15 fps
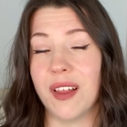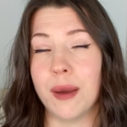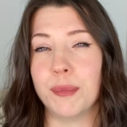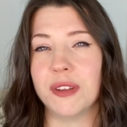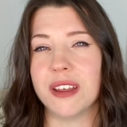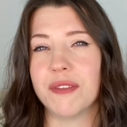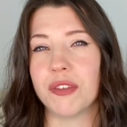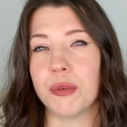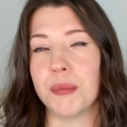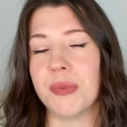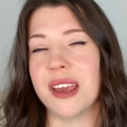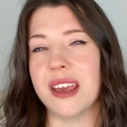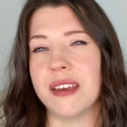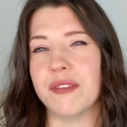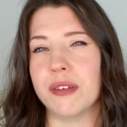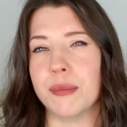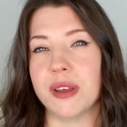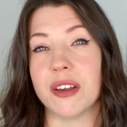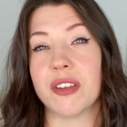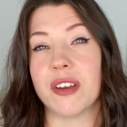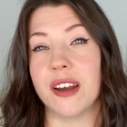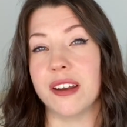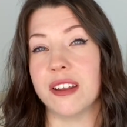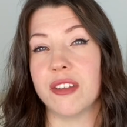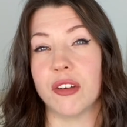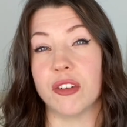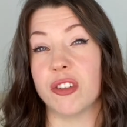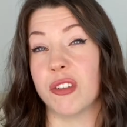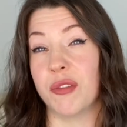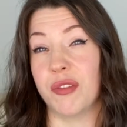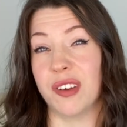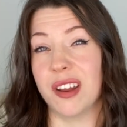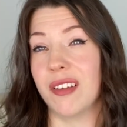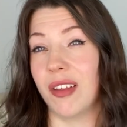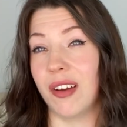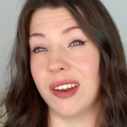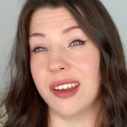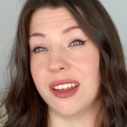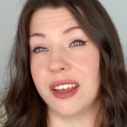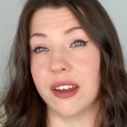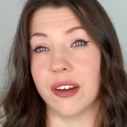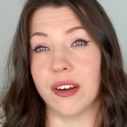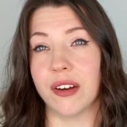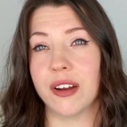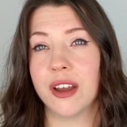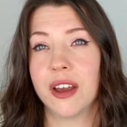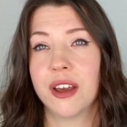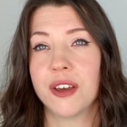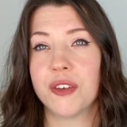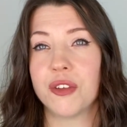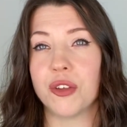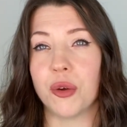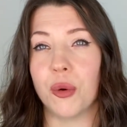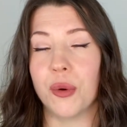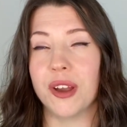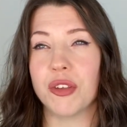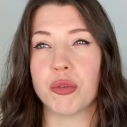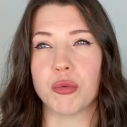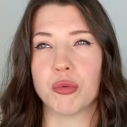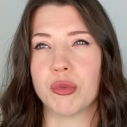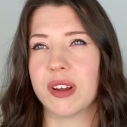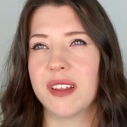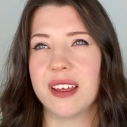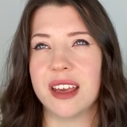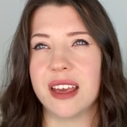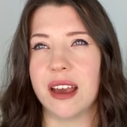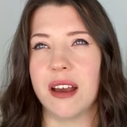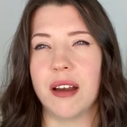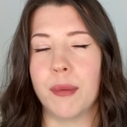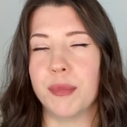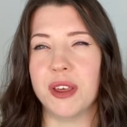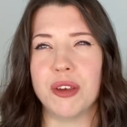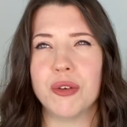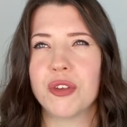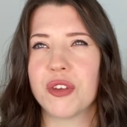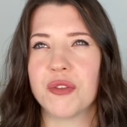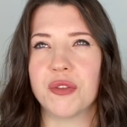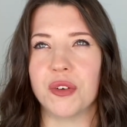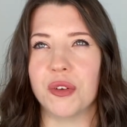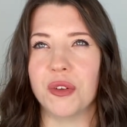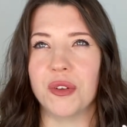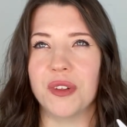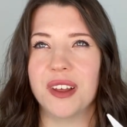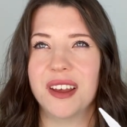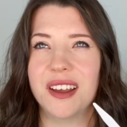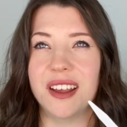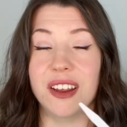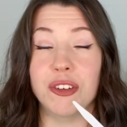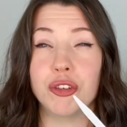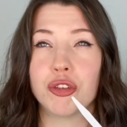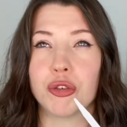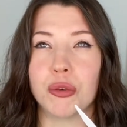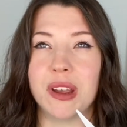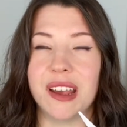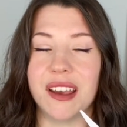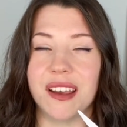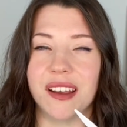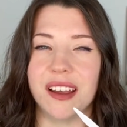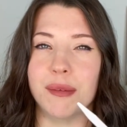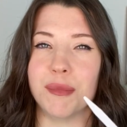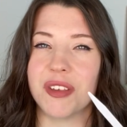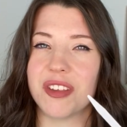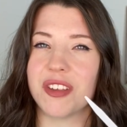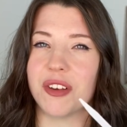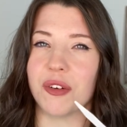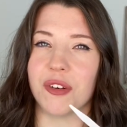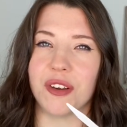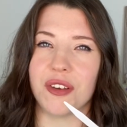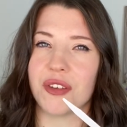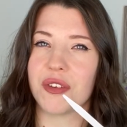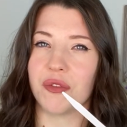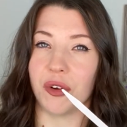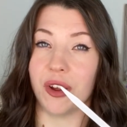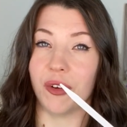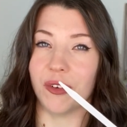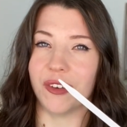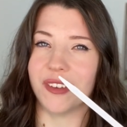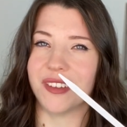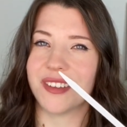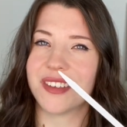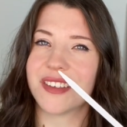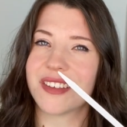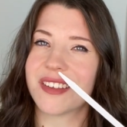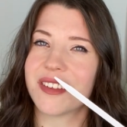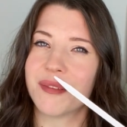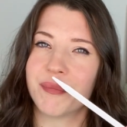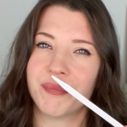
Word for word: I believe there may even be a tiny touch of vanilla in here. So it's really a beautiful, intriguing and mysterious fragrance.